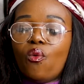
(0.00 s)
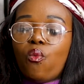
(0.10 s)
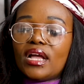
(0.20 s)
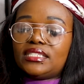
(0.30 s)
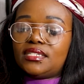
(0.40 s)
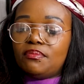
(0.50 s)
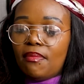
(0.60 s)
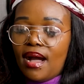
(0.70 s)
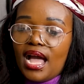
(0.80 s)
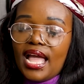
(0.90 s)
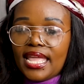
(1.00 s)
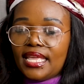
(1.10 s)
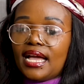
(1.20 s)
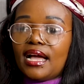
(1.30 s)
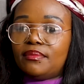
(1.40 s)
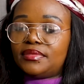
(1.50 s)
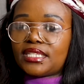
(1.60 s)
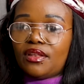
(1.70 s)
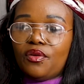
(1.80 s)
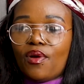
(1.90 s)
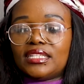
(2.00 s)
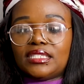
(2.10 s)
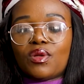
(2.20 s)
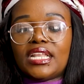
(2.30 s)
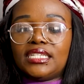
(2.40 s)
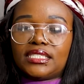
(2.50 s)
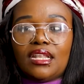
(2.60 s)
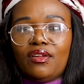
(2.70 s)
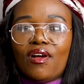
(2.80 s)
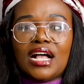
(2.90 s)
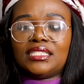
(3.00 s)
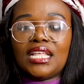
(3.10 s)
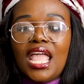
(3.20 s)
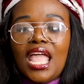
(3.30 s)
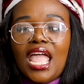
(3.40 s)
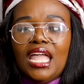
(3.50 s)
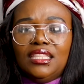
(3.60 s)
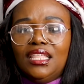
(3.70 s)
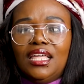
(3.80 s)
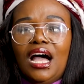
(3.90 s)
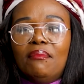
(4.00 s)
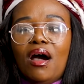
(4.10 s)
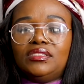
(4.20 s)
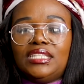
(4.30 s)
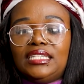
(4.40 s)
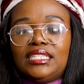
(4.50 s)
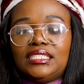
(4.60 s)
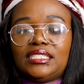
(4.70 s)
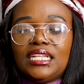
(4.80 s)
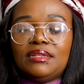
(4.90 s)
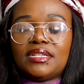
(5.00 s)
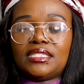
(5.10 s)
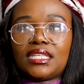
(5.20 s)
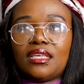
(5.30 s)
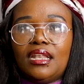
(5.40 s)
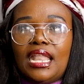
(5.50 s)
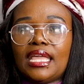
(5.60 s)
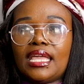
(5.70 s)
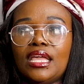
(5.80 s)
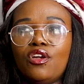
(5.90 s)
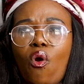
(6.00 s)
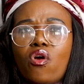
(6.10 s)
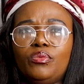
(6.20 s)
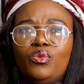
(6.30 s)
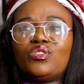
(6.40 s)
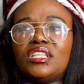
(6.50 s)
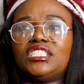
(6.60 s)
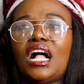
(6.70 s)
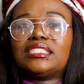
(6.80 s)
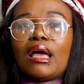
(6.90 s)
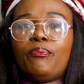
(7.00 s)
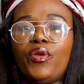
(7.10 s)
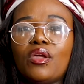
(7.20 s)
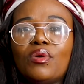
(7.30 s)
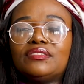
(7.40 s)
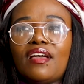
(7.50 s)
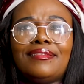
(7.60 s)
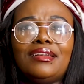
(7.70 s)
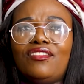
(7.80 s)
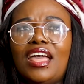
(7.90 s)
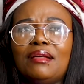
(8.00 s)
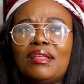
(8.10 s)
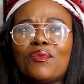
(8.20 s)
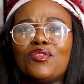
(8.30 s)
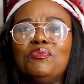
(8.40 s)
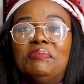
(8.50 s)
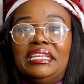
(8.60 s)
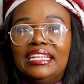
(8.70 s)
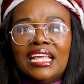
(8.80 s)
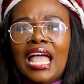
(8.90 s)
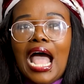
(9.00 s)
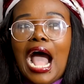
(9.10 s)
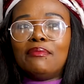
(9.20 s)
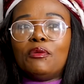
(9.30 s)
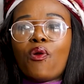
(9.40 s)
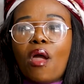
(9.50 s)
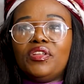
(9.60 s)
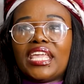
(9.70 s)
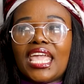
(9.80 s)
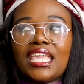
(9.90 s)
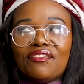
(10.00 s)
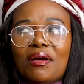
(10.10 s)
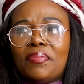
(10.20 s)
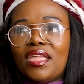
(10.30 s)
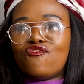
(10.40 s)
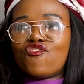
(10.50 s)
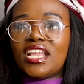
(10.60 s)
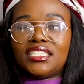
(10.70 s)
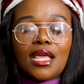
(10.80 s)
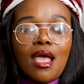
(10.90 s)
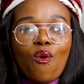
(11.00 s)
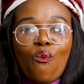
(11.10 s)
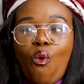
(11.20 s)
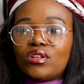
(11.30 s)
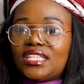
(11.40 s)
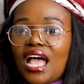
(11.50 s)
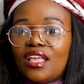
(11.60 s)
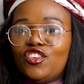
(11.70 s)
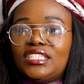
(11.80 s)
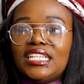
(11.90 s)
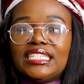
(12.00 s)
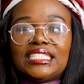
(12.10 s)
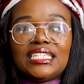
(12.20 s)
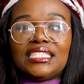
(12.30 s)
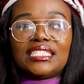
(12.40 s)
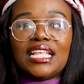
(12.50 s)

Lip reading: what my salary was and what his salary was. And then the amount that they said he must like contribute to the child's upbringing was 500 rand. I'm like, what do you mean? I'm the primary caregiver. I'm paying rent, water, utilities,